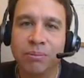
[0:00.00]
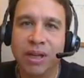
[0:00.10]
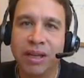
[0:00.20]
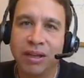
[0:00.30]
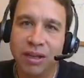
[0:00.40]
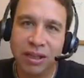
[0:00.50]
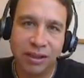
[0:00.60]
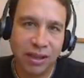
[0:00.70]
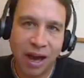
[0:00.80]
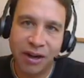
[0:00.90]

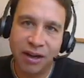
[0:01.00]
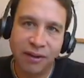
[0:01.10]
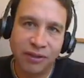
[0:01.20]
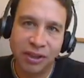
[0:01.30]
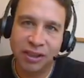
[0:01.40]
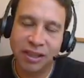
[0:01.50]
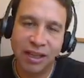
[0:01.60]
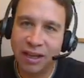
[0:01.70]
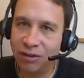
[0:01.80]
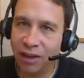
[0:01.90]
It's not enough just to say
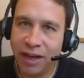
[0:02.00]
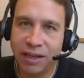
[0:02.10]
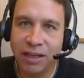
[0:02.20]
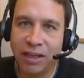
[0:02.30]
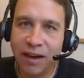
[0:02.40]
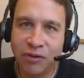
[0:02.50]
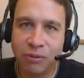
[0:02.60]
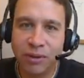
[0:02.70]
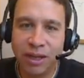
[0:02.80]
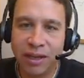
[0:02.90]
that you liked it. You have to
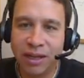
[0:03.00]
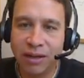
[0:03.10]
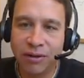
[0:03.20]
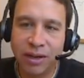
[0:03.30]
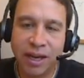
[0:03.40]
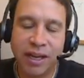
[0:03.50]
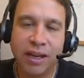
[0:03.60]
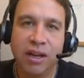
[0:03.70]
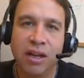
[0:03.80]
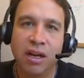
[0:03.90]
really think,
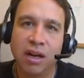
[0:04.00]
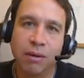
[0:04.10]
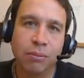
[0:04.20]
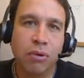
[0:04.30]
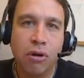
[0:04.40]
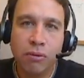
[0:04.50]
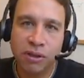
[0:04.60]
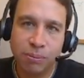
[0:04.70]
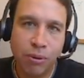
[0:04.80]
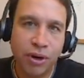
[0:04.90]
okay, who
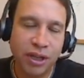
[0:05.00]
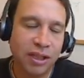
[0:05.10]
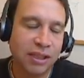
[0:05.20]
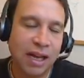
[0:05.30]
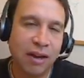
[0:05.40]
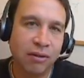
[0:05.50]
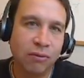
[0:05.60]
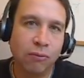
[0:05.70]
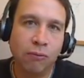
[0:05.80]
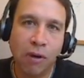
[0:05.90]
was putting this out?
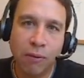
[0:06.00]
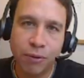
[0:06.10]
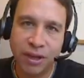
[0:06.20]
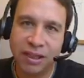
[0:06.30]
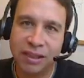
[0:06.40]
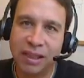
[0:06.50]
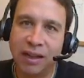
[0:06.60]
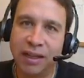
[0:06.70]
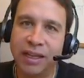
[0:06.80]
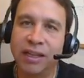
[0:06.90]
What were they
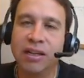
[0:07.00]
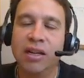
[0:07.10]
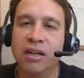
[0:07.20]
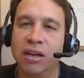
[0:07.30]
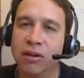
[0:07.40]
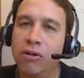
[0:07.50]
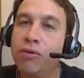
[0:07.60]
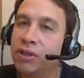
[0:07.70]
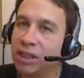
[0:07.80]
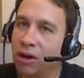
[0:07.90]
selling? Who
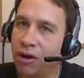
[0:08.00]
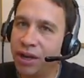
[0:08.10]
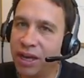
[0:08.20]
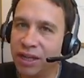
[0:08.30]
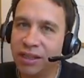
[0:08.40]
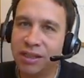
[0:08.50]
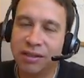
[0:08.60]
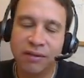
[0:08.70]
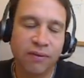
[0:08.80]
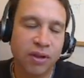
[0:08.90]
was the audience
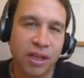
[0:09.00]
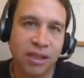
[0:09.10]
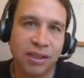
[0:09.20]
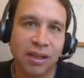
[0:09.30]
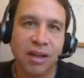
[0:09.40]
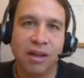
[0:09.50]
for this?